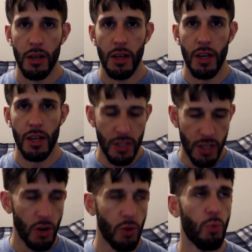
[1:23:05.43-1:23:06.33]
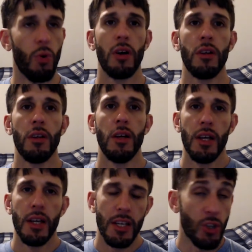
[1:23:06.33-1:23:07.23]
It's year one.
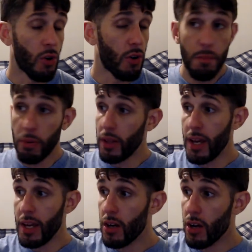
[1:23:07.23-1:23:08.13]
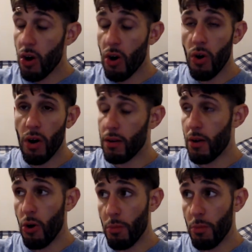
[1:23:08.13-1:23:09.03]
He's already played
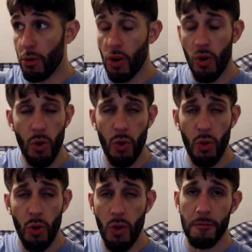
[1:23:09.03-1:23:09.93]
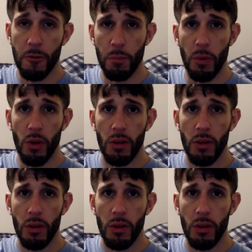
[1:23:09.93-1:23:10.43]
almost a whole half of football.